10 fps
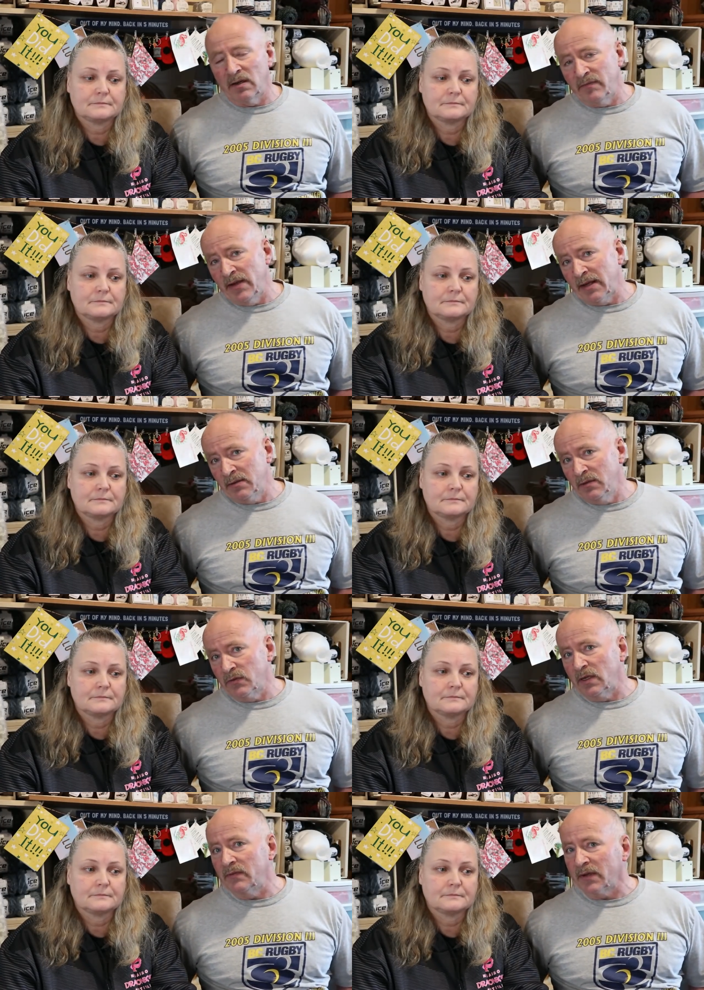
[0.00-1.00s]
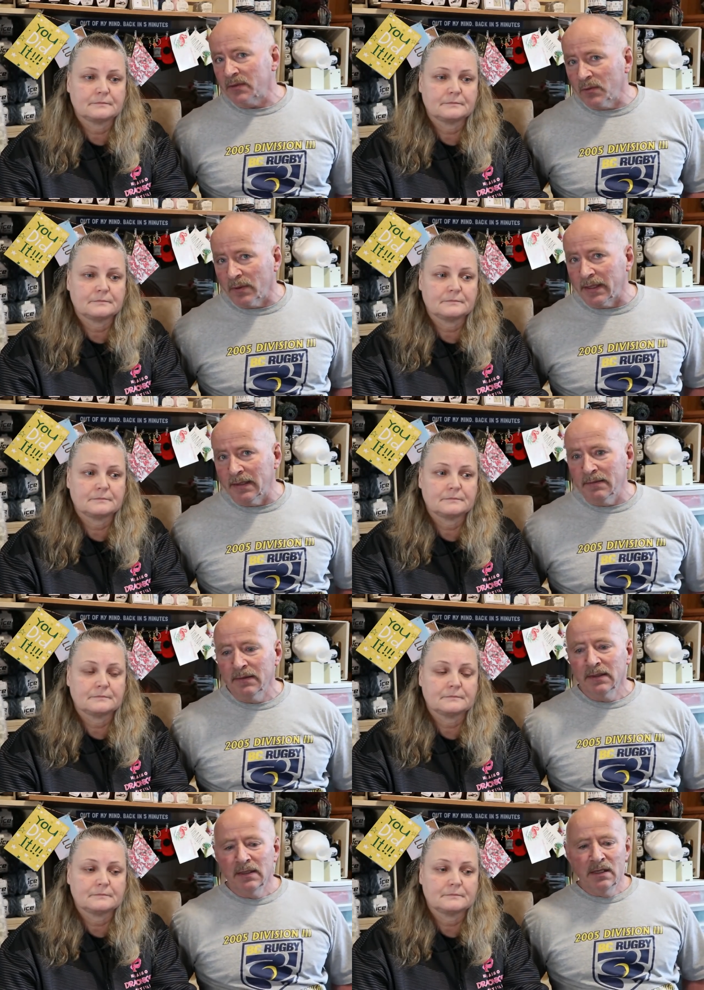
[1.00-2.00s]
Speaker 1: are in Vancouver and Victoria.
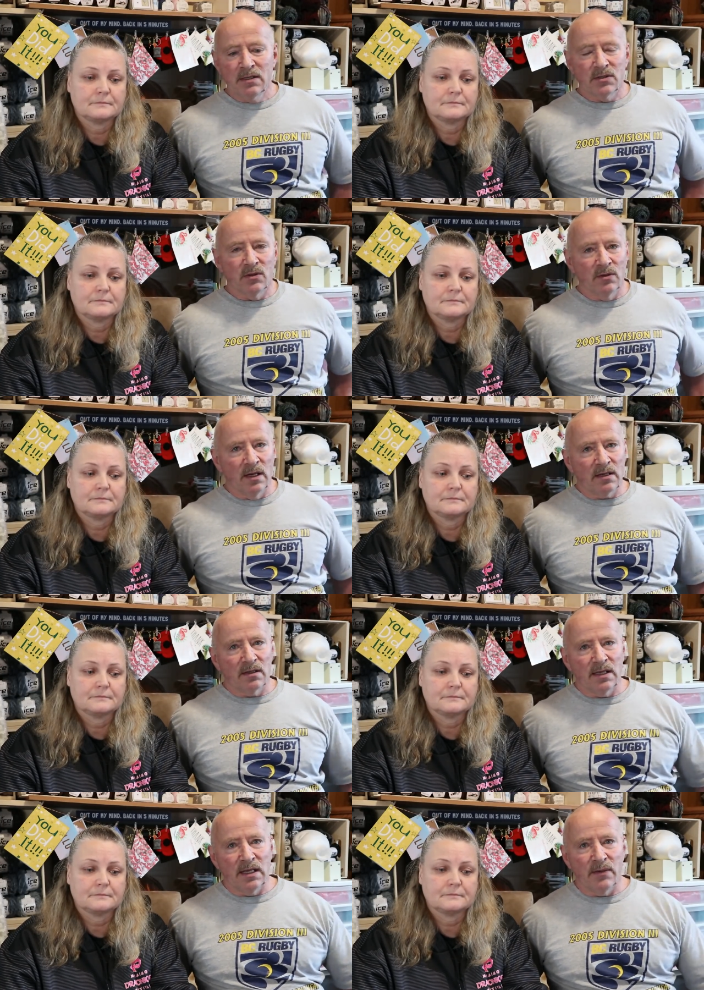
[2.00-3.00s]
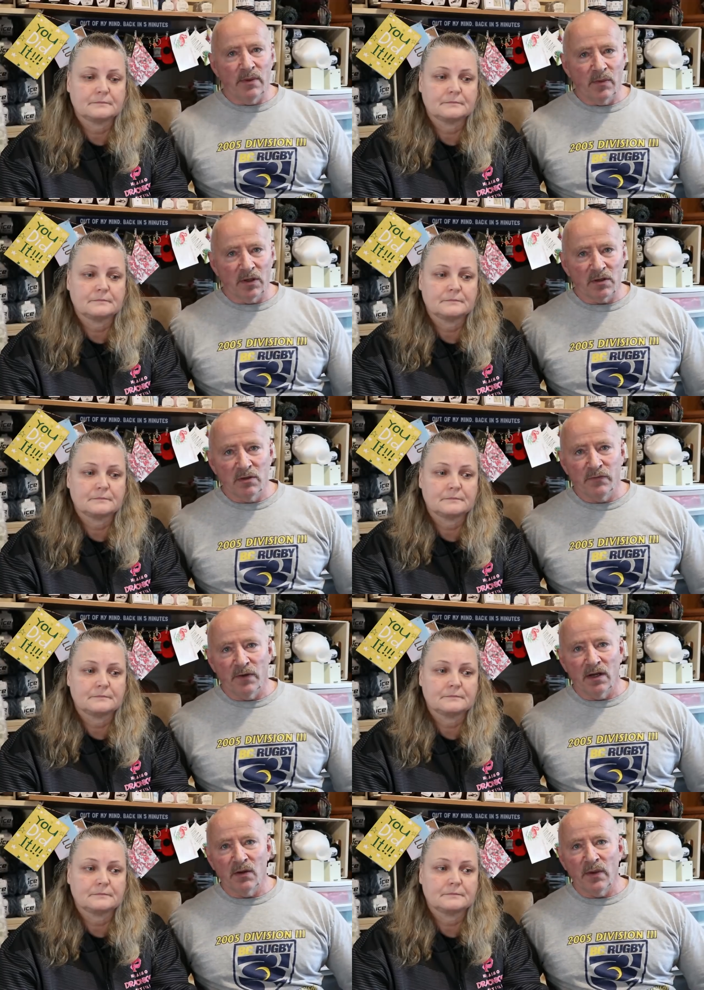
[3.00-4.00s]
So luckily, we weren't too
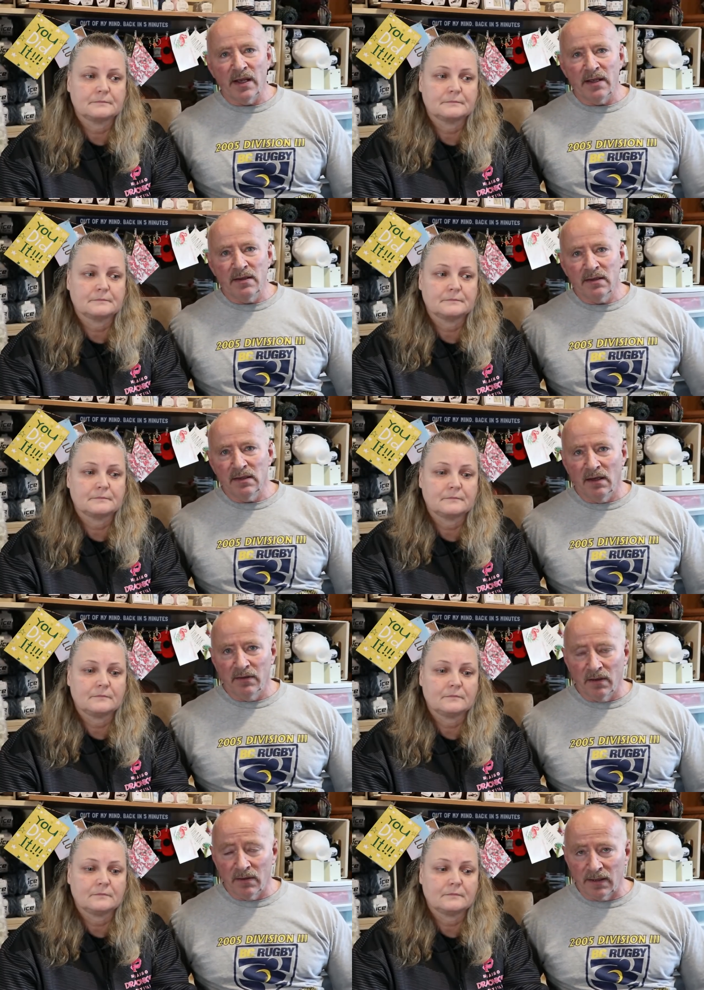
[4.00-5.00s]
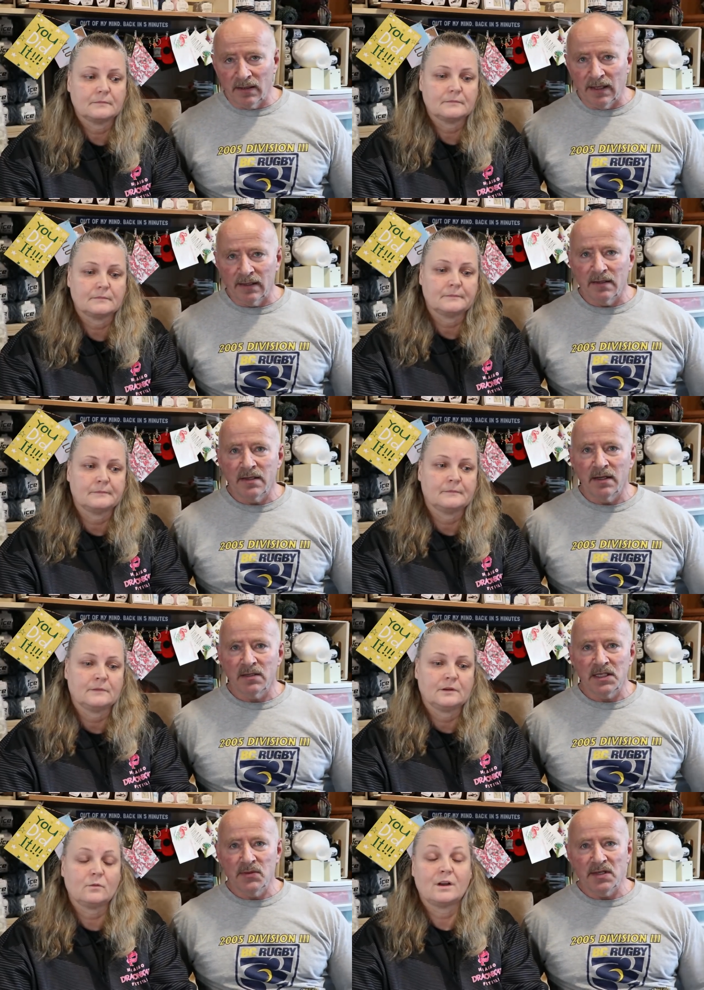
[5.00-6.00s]
far away on our little island
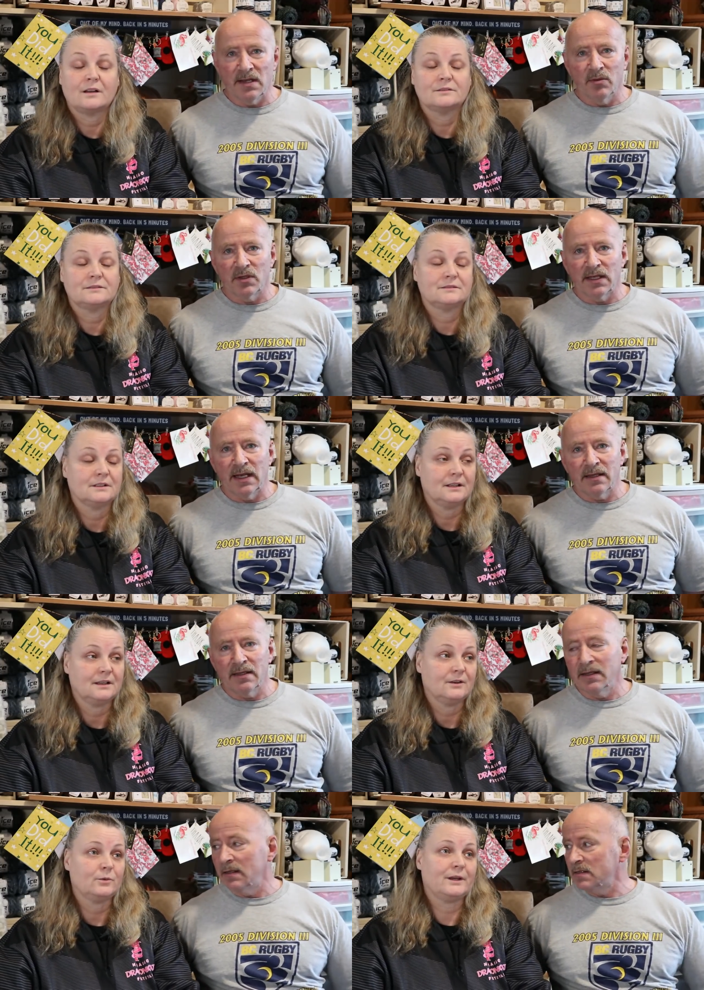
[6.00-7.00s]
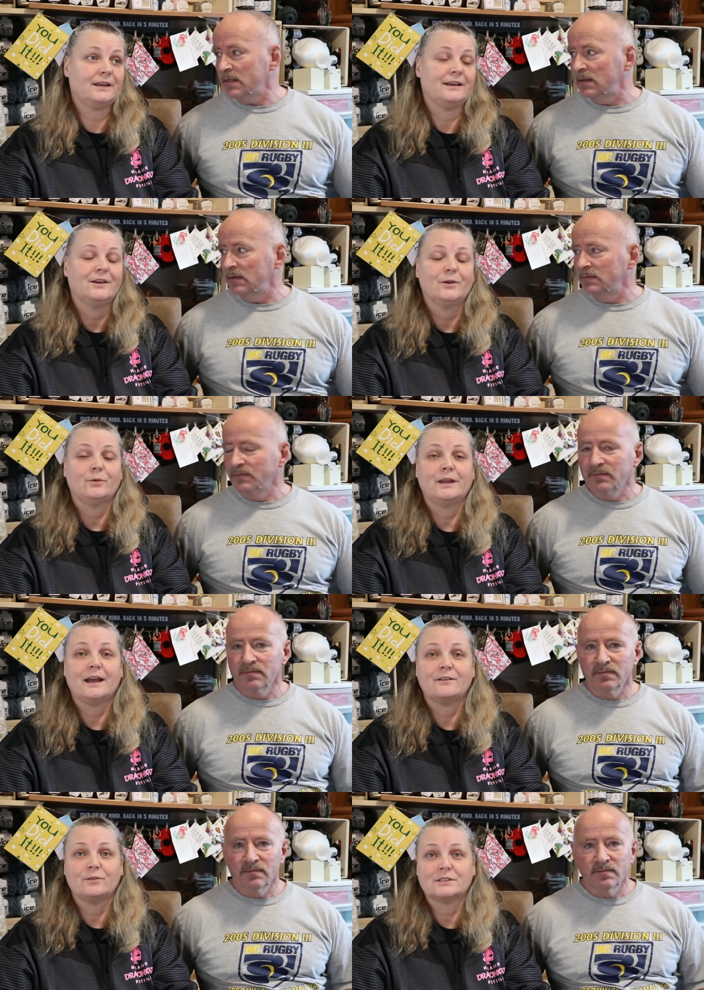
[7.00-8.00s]
here. She
Speaker 2: was well, able to get there. We, so. we
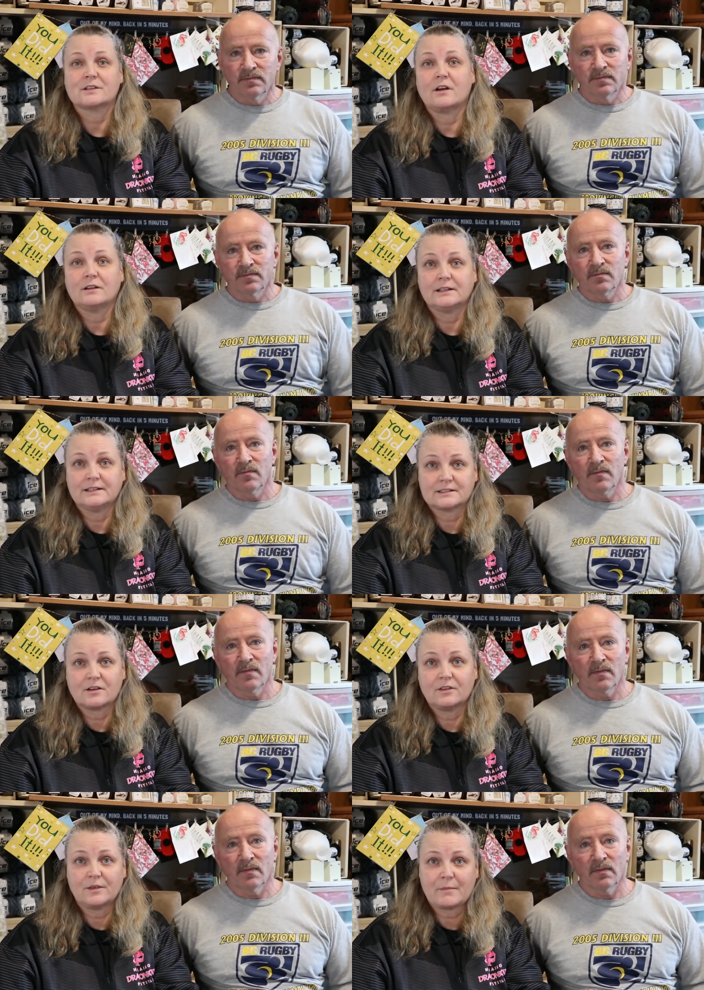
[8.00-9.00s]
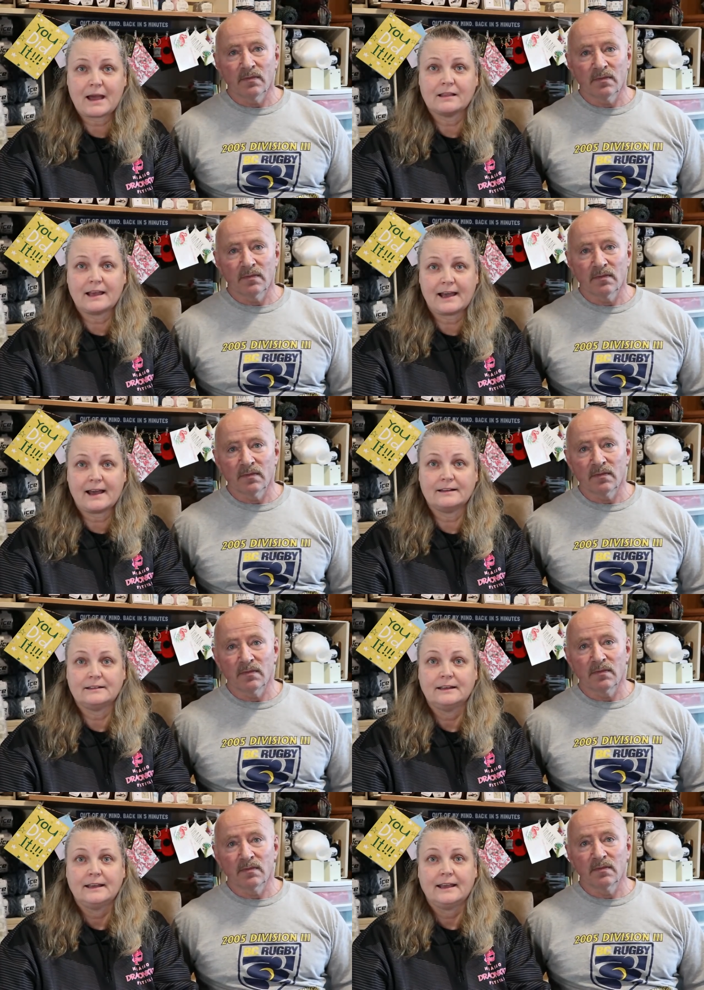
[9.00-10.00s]
have what's called, it's called the Malahat,
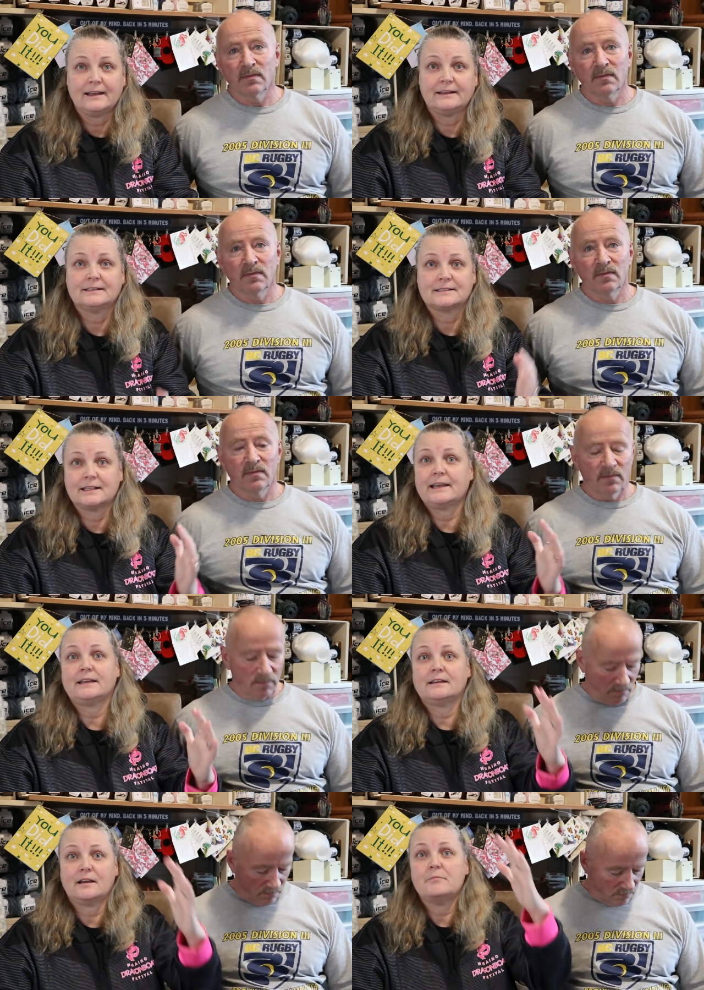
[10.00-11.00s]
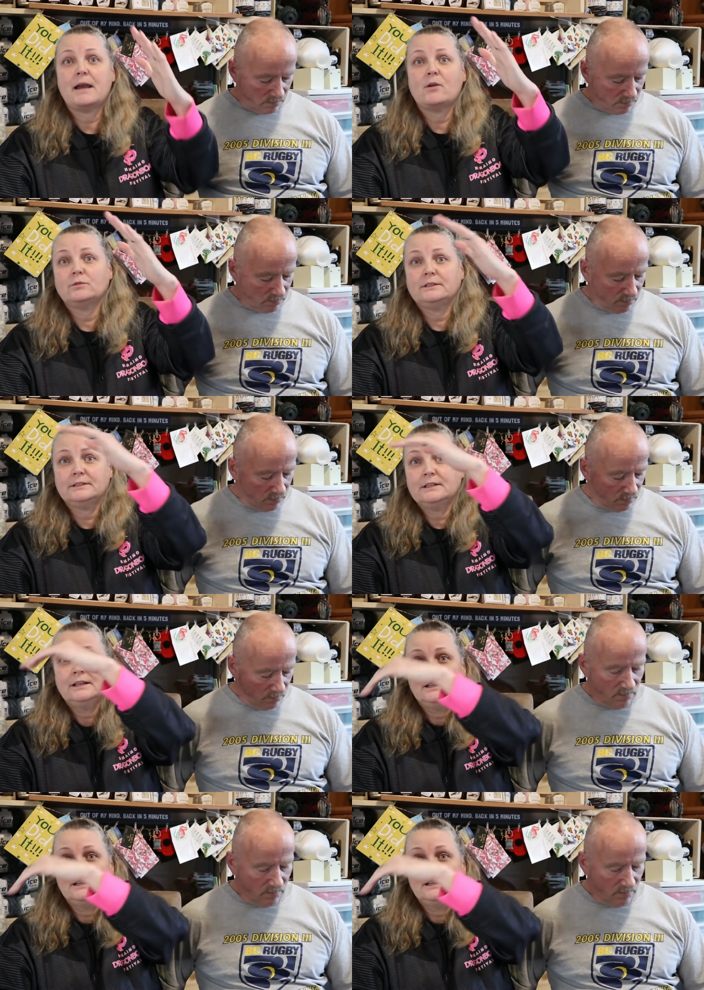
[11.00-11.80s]
and it's like a mountain.